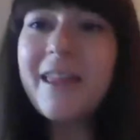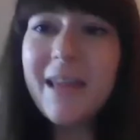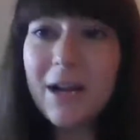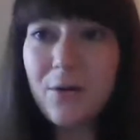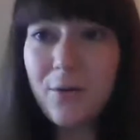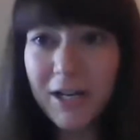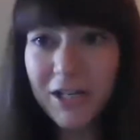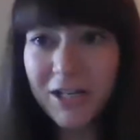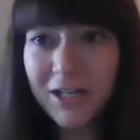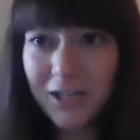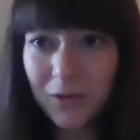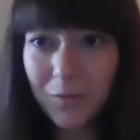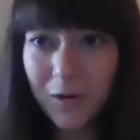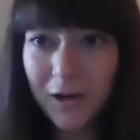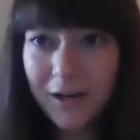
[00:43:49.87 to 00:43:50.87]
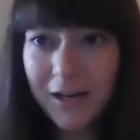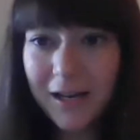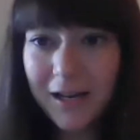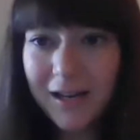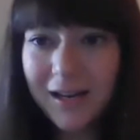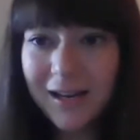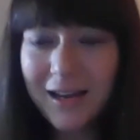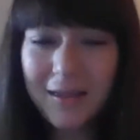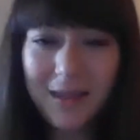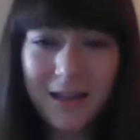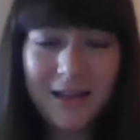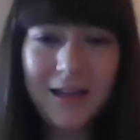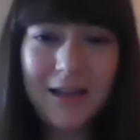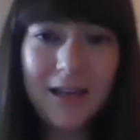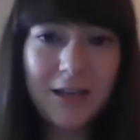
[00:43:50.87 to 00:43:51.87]
The way that question is worded, I
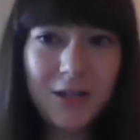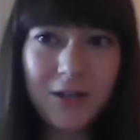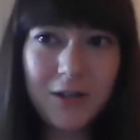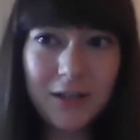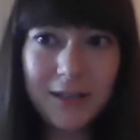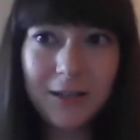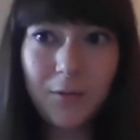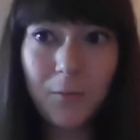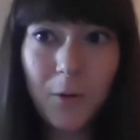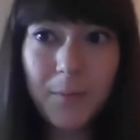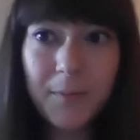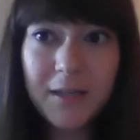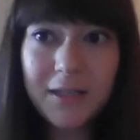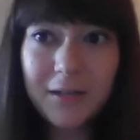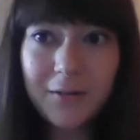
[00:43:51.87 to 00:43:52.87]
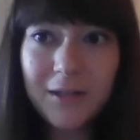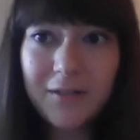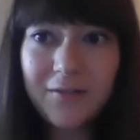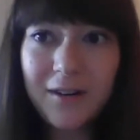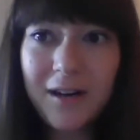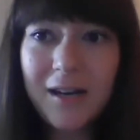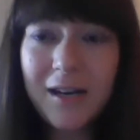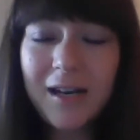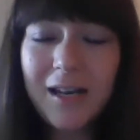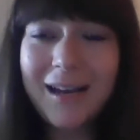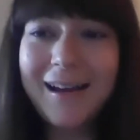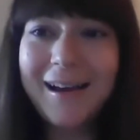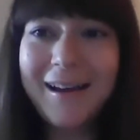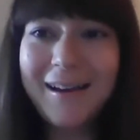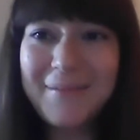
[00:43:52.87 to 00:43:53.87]
think the answer is it won't be so different.
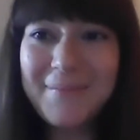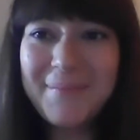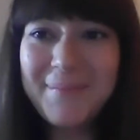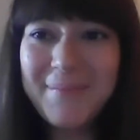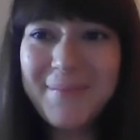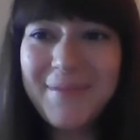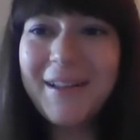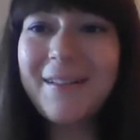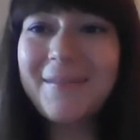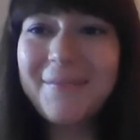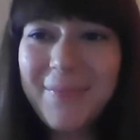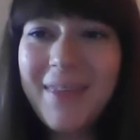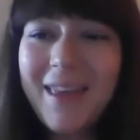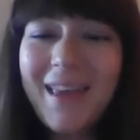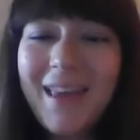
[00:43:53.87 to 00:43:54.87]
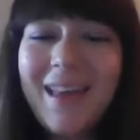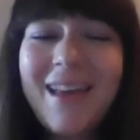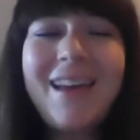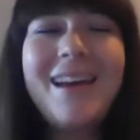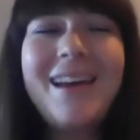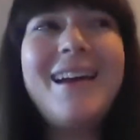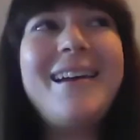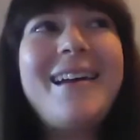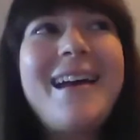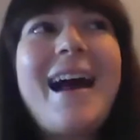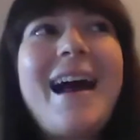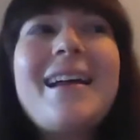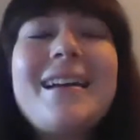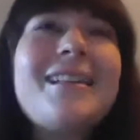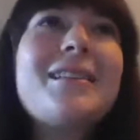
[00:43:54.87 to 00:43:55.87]
But
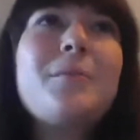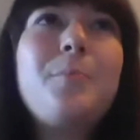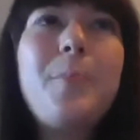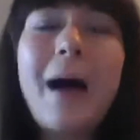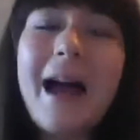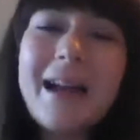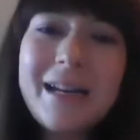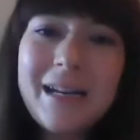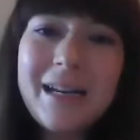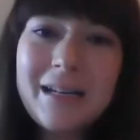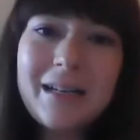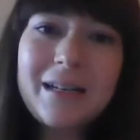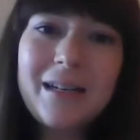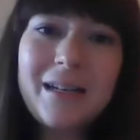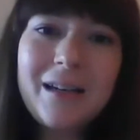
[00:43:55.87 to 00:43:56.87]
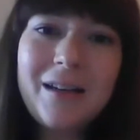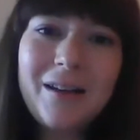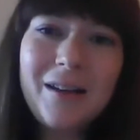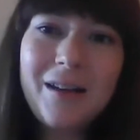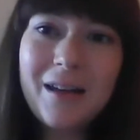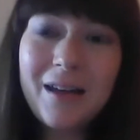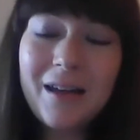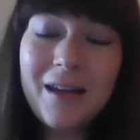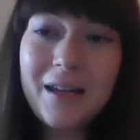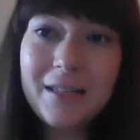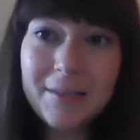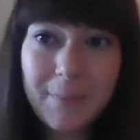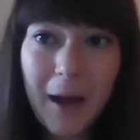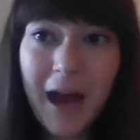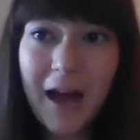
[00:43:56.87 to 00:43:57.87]
Biden
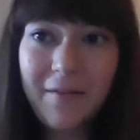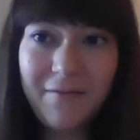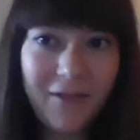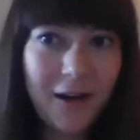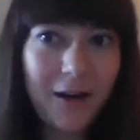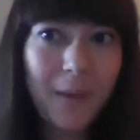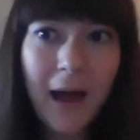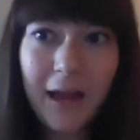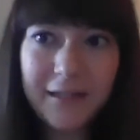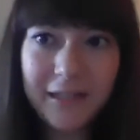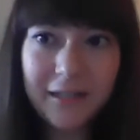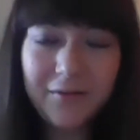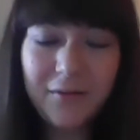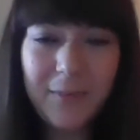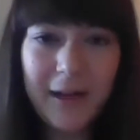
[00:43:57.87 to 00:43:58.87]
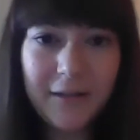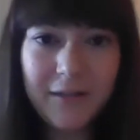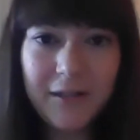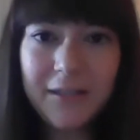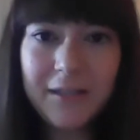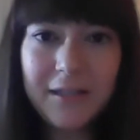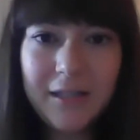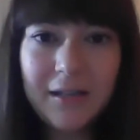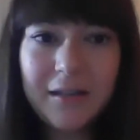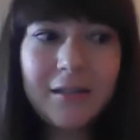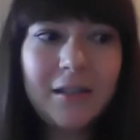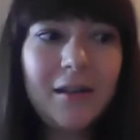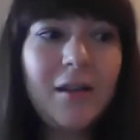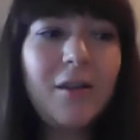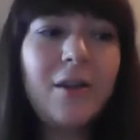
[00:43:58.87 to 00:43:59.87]
is very positive about these
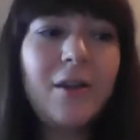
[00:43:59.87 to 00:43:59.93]
deals,